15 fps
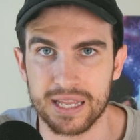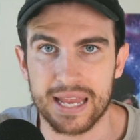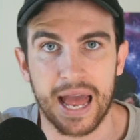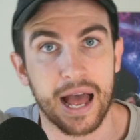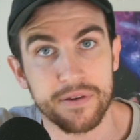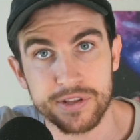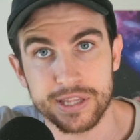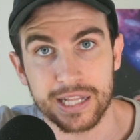
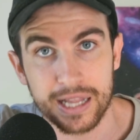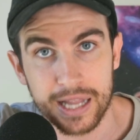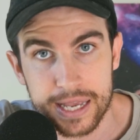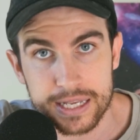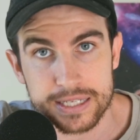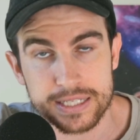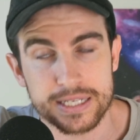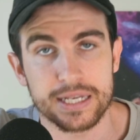having the
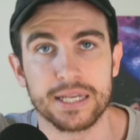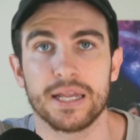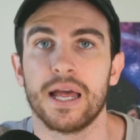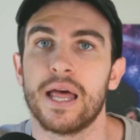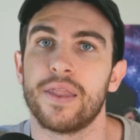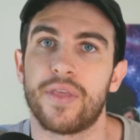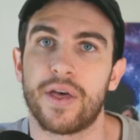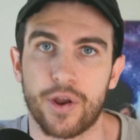legacy
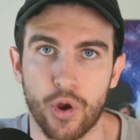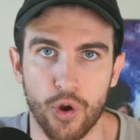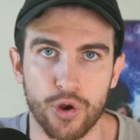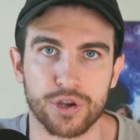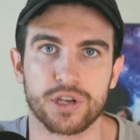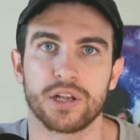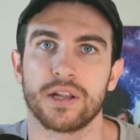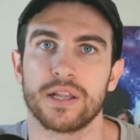that
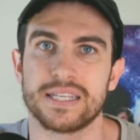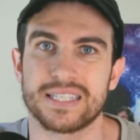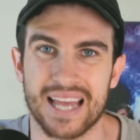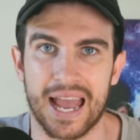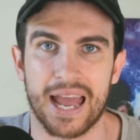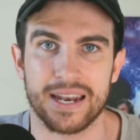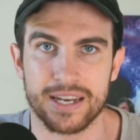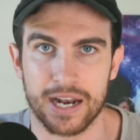Hercules
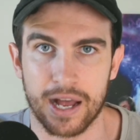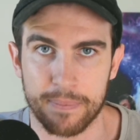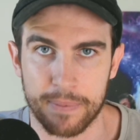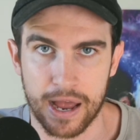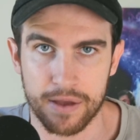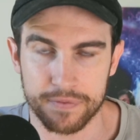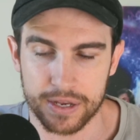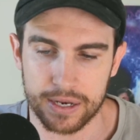ended up
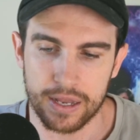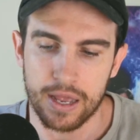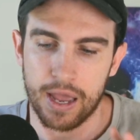having.